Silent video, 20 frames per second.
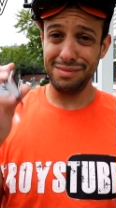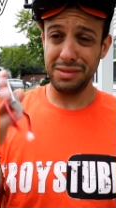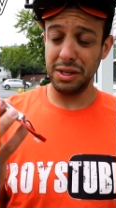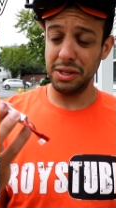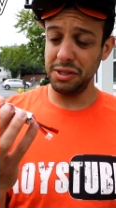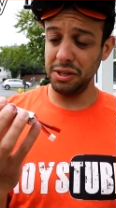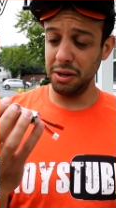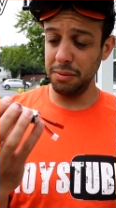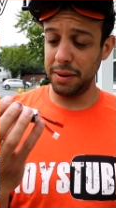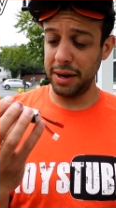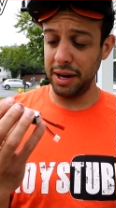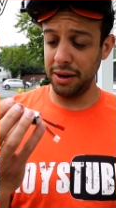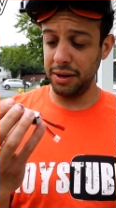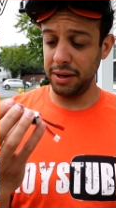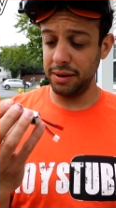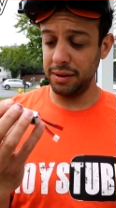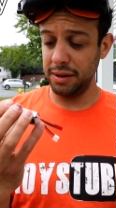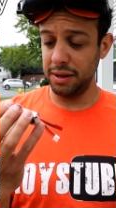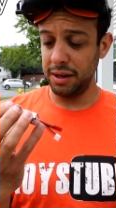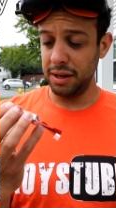it's a good
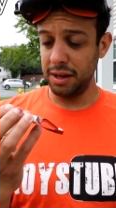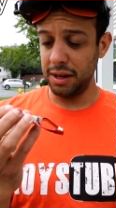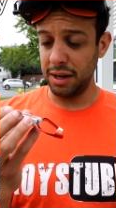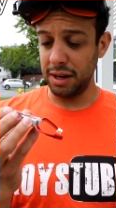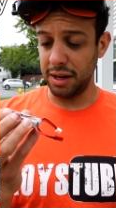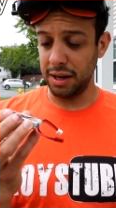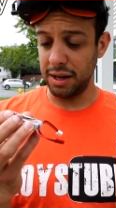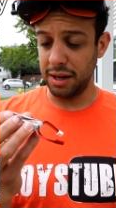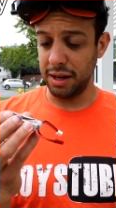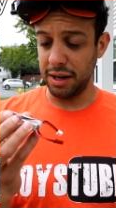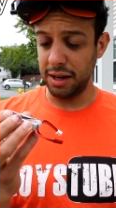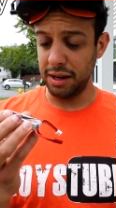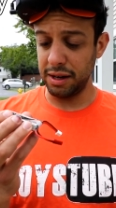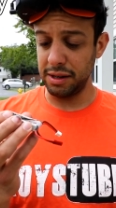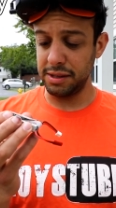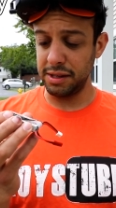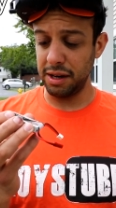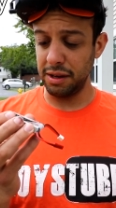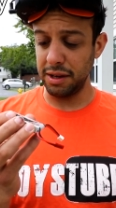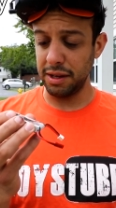battery. Uh, I
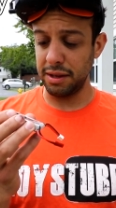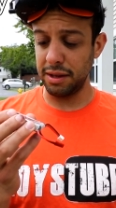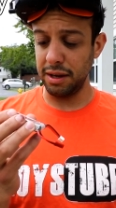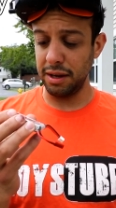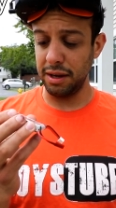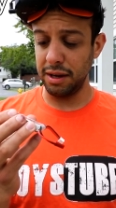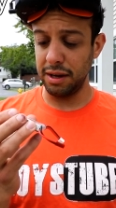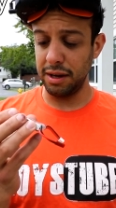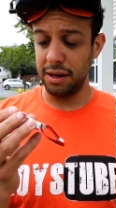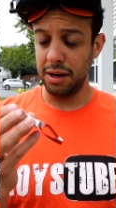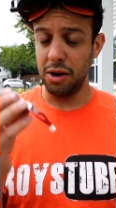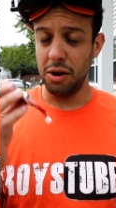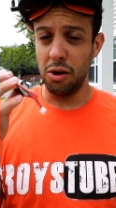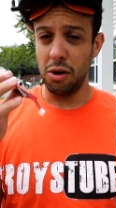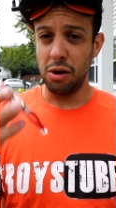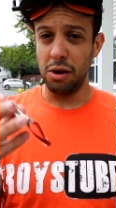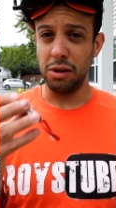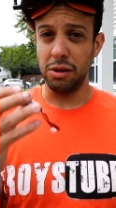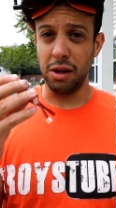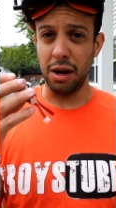could tell that the uh,
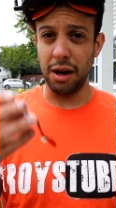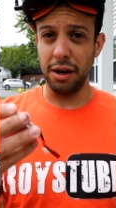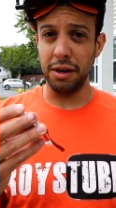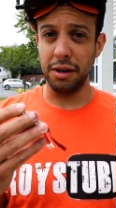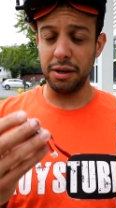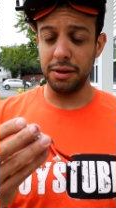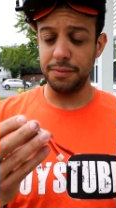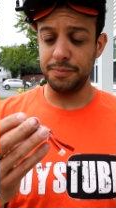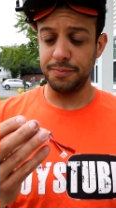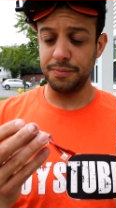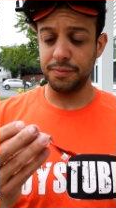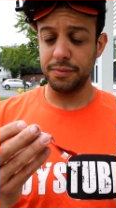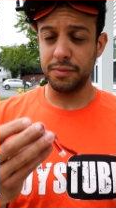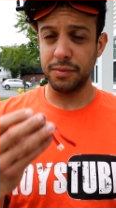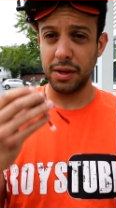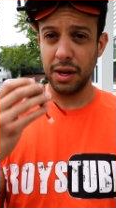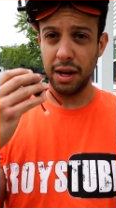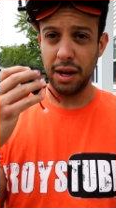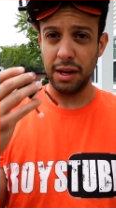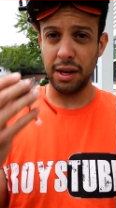longer
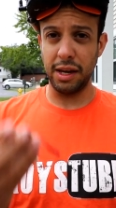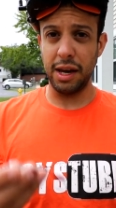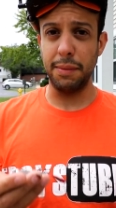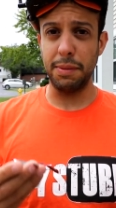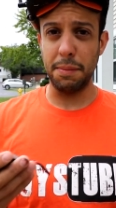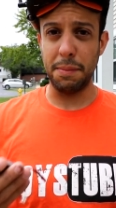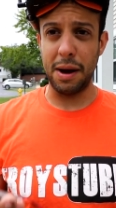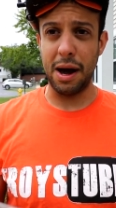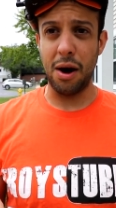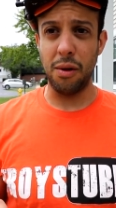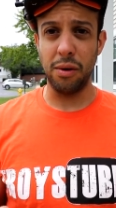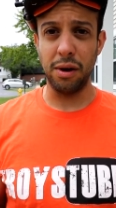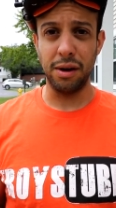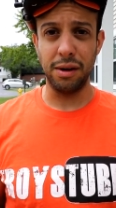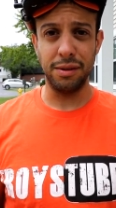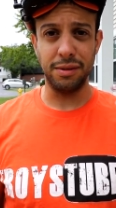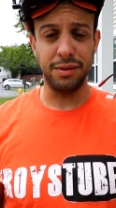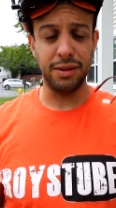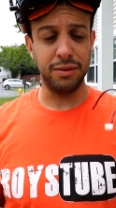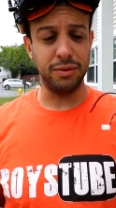it kept the
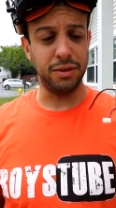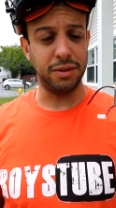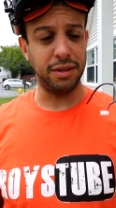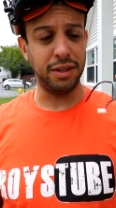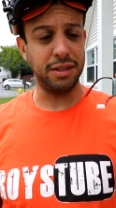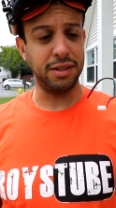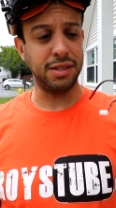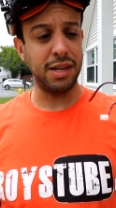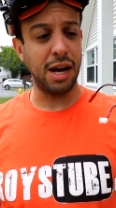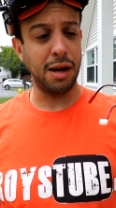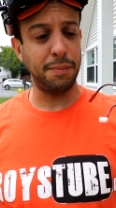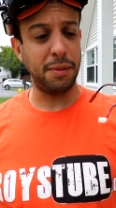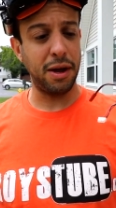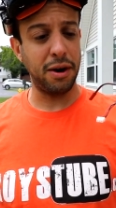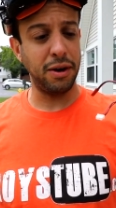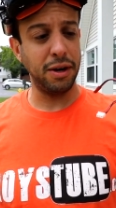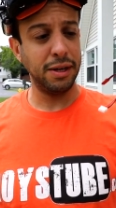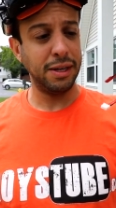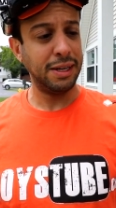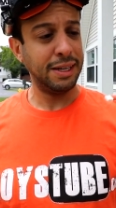power, on, like stock
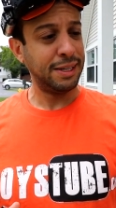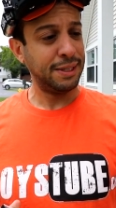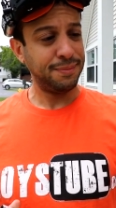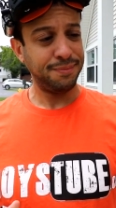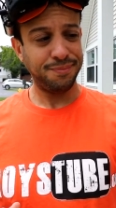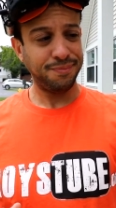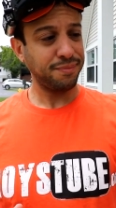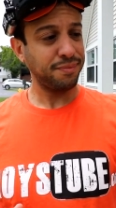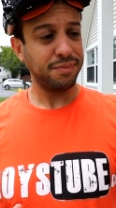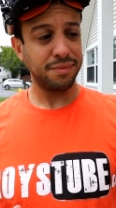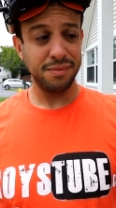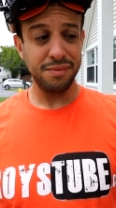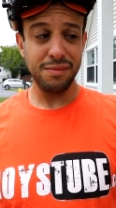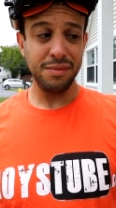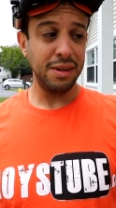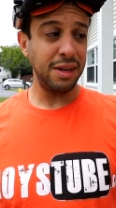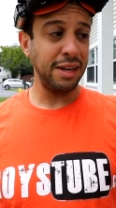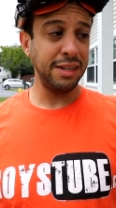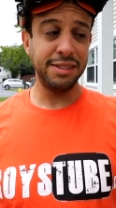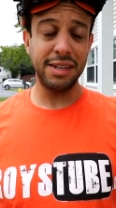battery,
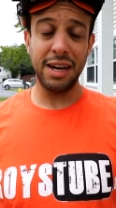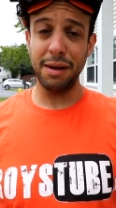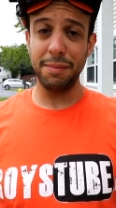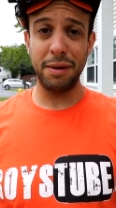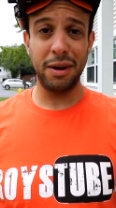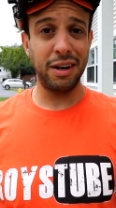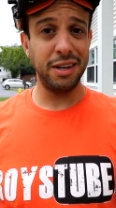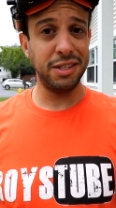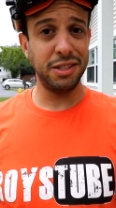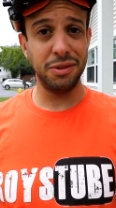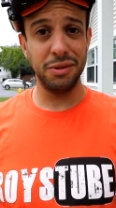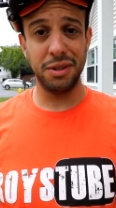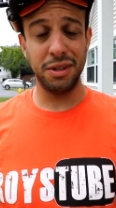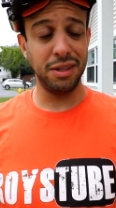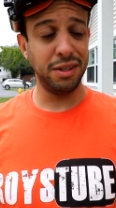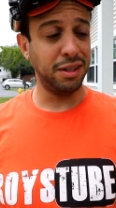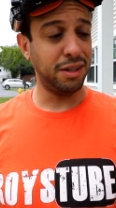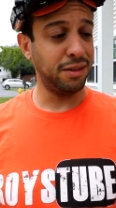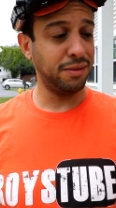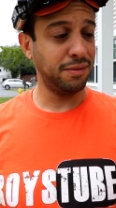Stack battery is still
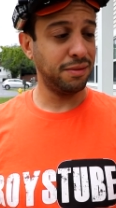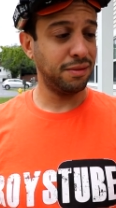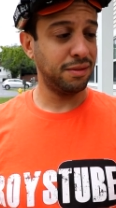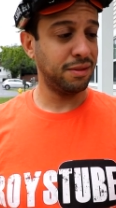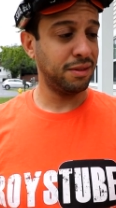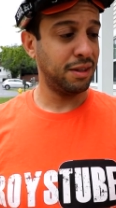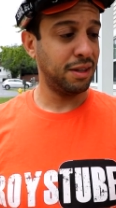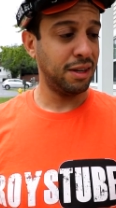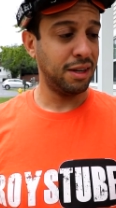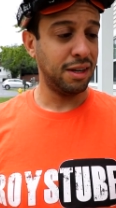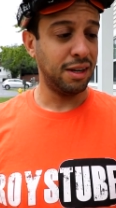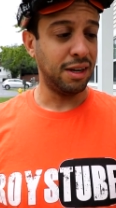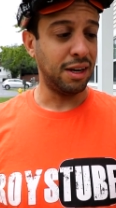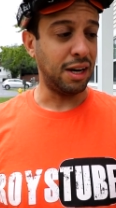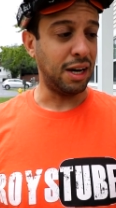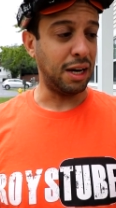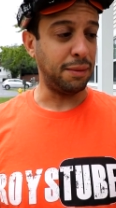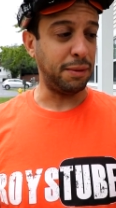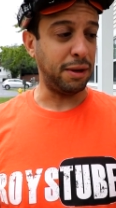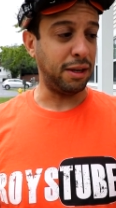good though.
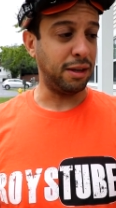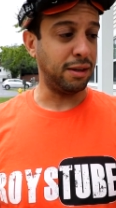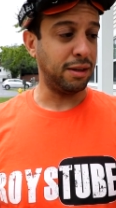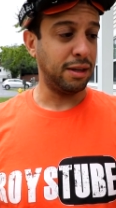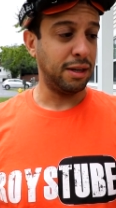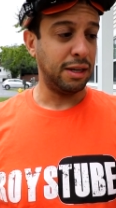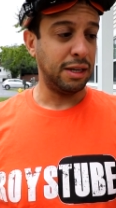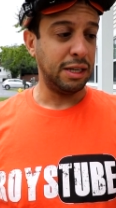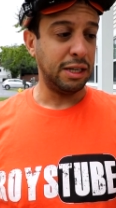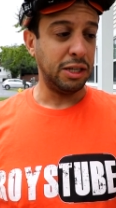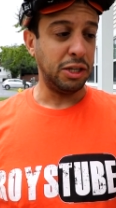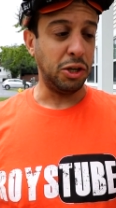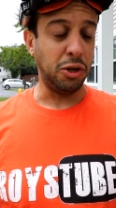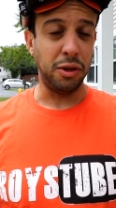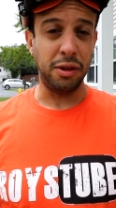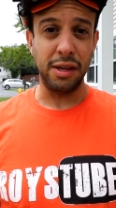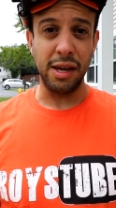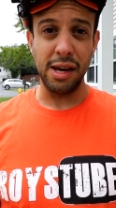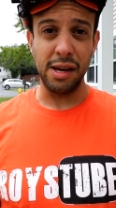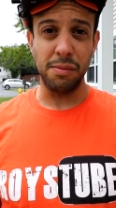I mean,
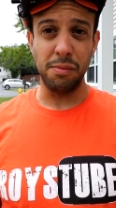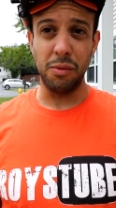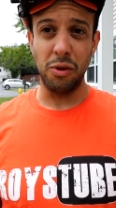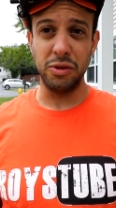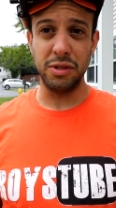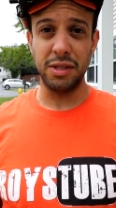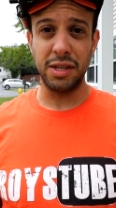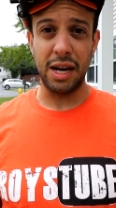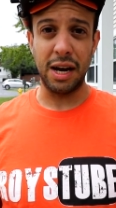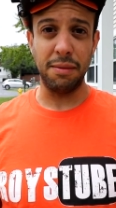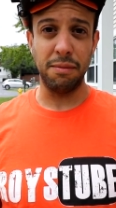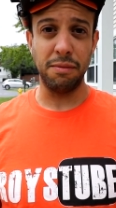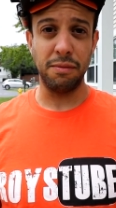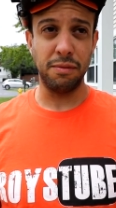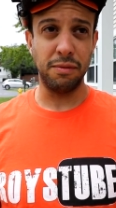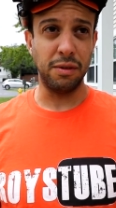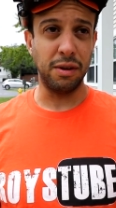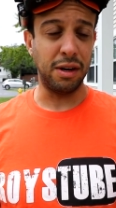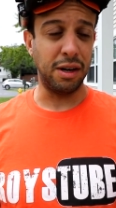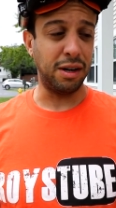you think most of the time,
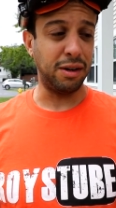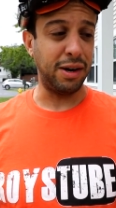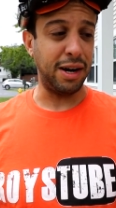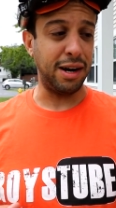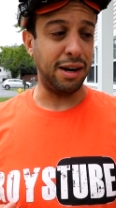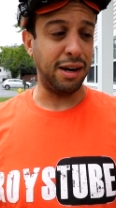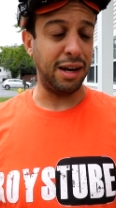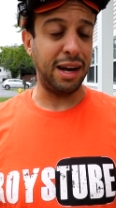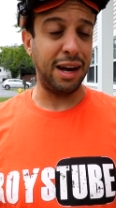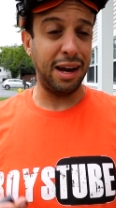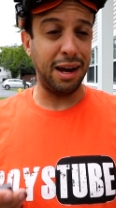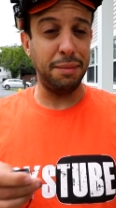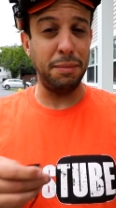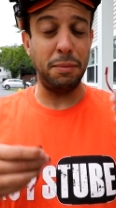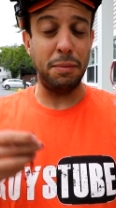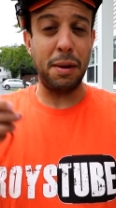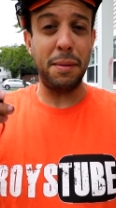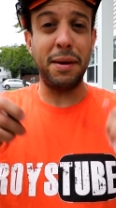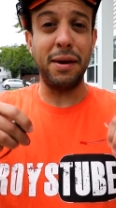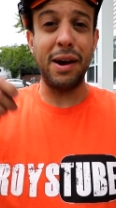uh, right? I
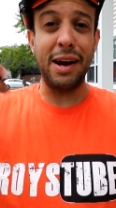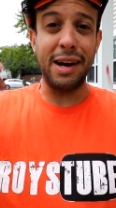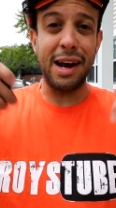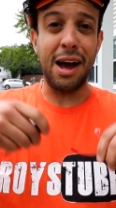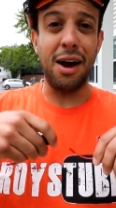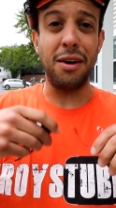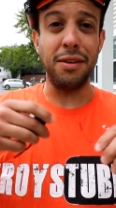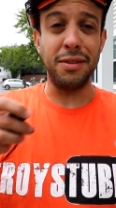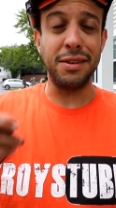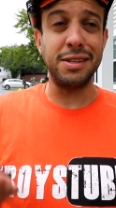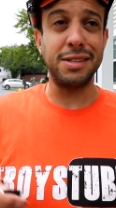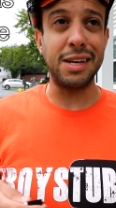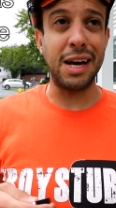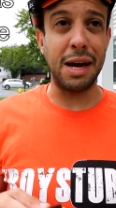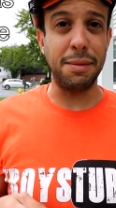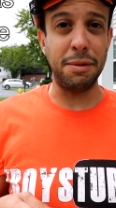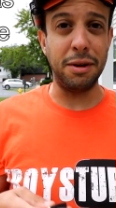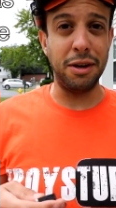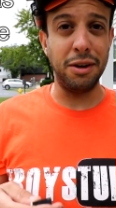mean, maybe right now in this time of